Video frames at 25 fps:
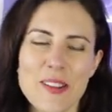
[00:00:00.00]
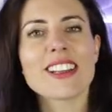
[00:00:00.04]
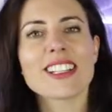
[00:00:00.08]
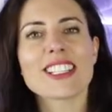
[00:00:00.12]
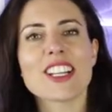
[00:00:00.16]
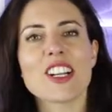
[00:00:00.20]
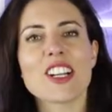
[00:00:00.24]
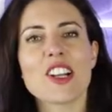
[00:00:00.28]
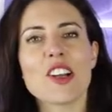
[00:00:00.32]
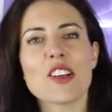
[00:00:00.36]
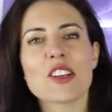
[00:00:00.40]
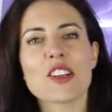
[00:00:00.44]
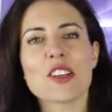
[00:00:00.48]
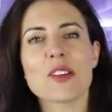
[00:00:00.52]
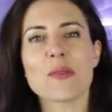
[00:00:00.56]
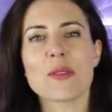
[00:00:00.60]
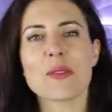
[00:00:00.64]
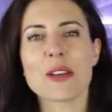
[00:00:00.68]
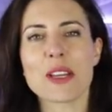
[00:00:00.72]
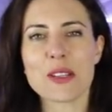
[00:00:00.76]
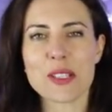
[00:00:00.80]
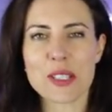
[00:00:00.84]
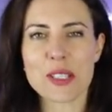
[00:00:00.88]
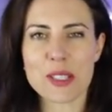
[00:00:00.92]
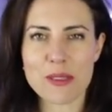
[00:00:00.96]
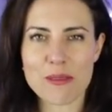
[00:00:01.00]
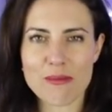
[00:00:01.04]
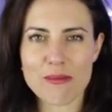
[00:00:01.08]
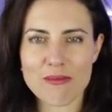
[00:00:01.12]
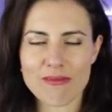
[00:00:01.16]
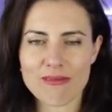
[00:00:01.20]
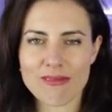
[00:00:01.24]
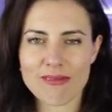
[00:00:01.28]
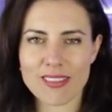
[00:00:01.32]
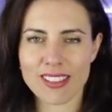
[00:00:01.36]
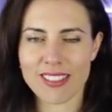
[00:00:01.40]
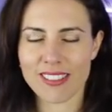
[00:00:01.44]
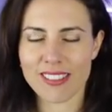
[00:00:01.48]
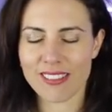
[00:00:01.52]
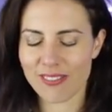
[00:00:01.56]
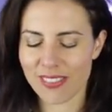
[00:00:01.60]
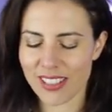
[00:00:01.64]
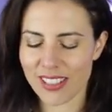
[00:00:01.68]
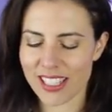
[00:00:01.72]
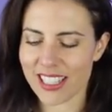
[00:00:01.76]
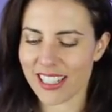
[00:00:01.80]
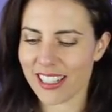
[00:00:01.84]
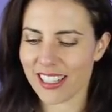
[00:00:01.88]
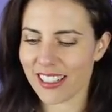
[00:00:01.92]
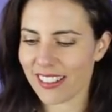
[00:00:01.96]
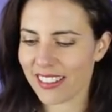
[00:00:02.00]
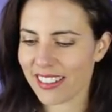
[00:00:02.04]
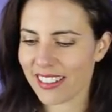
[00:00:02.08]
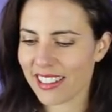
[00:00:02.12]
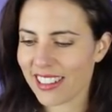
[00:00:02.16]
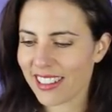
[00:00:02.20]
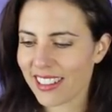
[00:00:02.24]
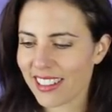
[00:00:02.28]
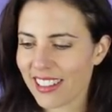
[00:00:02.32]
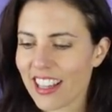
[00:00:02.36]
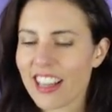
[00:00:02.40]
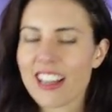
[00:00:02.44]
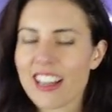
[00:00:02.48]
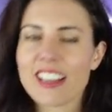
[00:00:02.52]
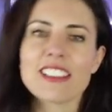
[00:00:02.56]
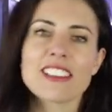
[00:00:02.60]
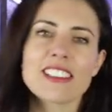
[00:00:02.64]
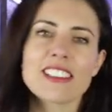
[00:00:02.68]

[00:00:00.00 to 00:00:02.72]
The longer we'll. Bloody hell.